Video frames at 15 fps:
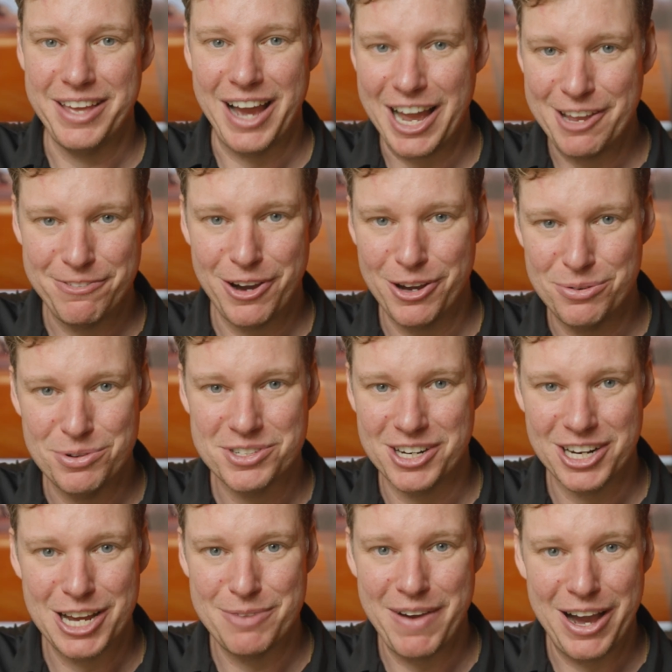the iPhone was going
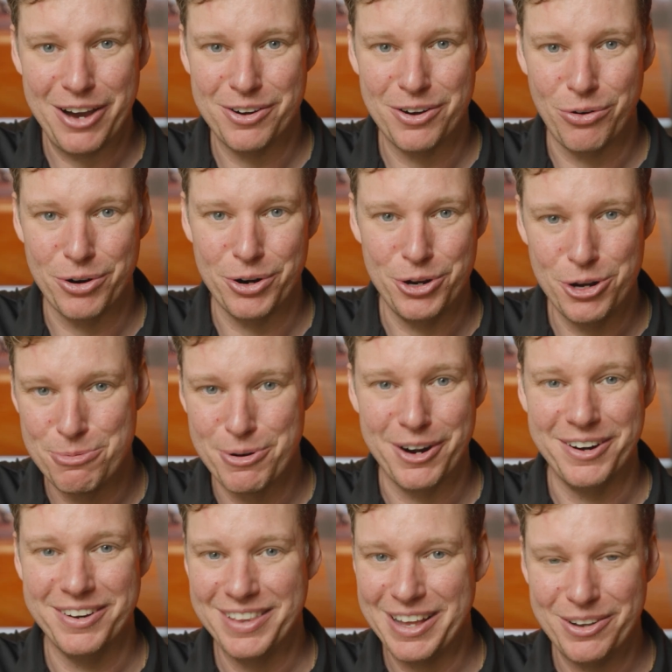to come out or
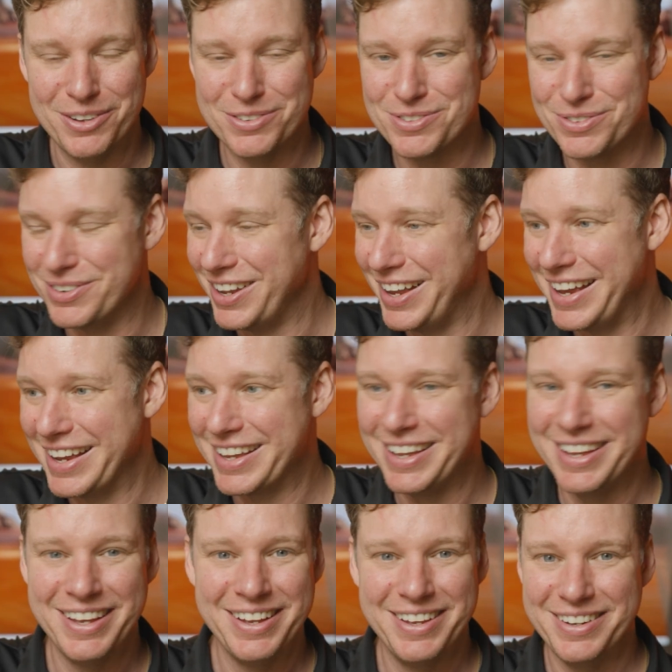Uber. That was we're like
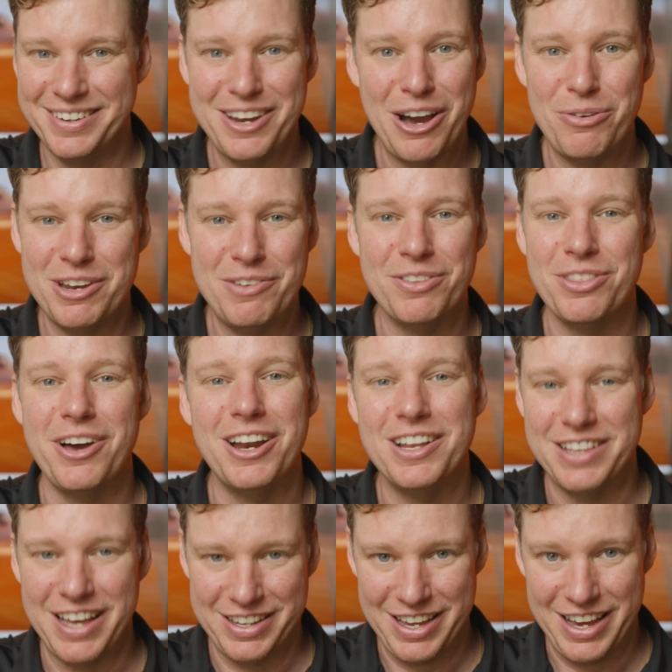no one even thought of
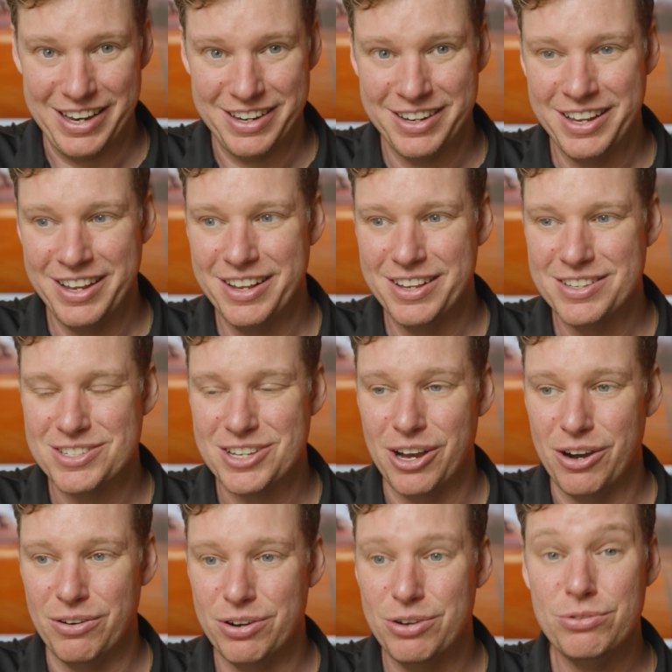that yet.
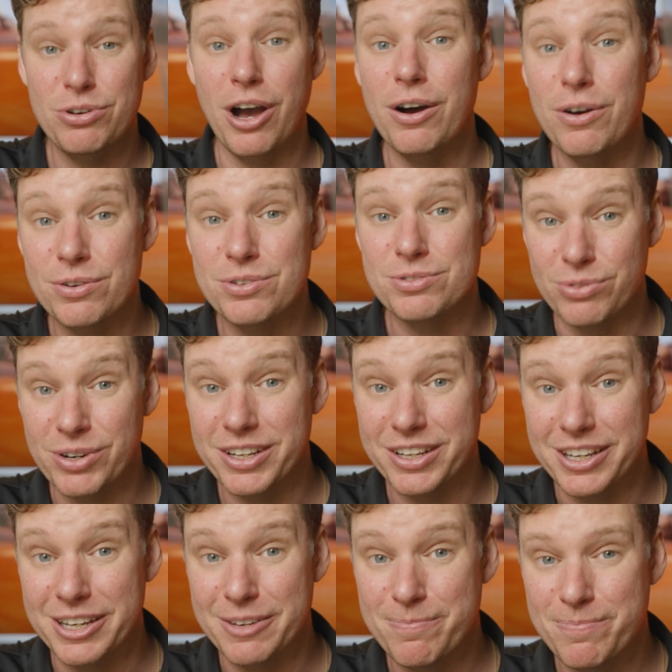So who knows,
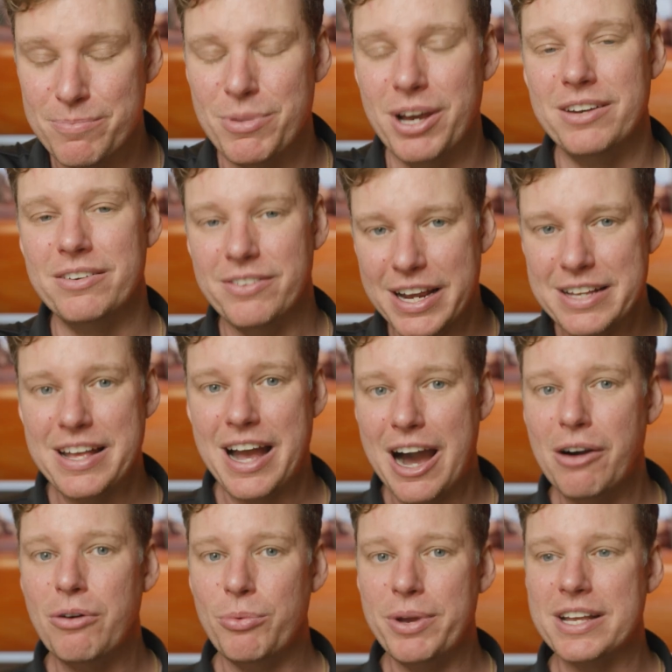really? But right
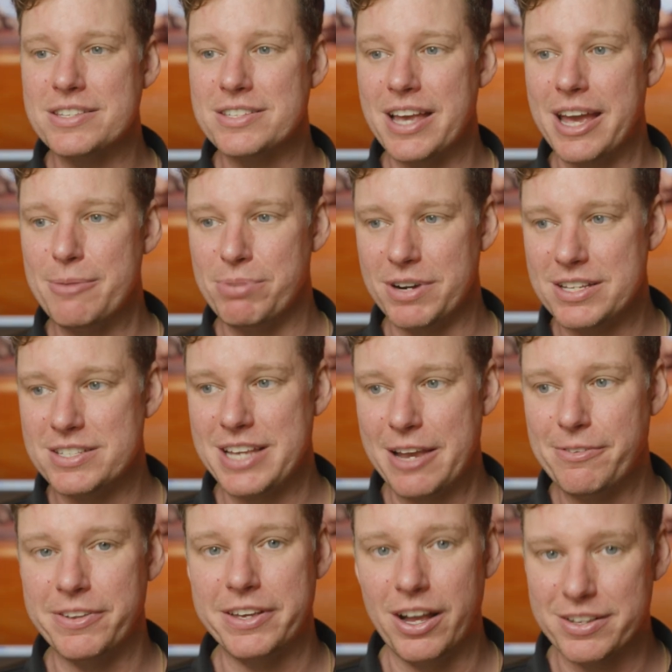now, we can say pretty safely